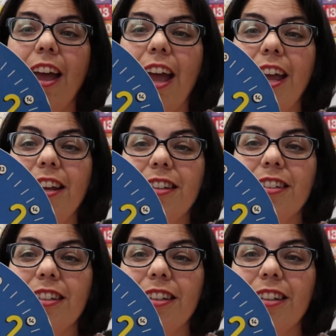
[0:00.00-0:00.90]

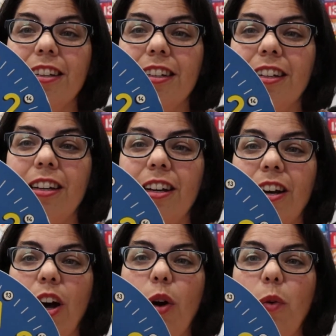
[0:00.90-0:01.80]
8
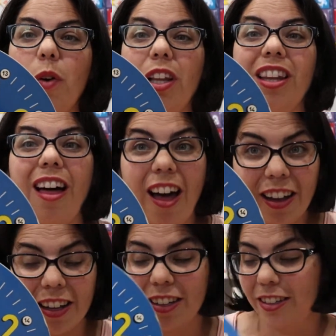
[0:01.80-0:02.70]

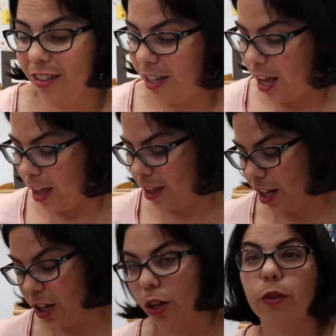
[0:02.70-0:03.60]
o'clock. And
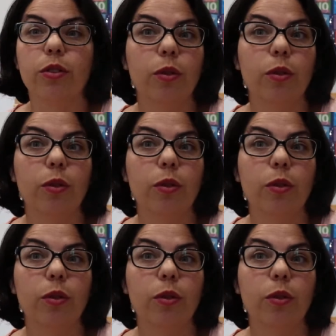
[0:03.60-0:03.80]
then it goes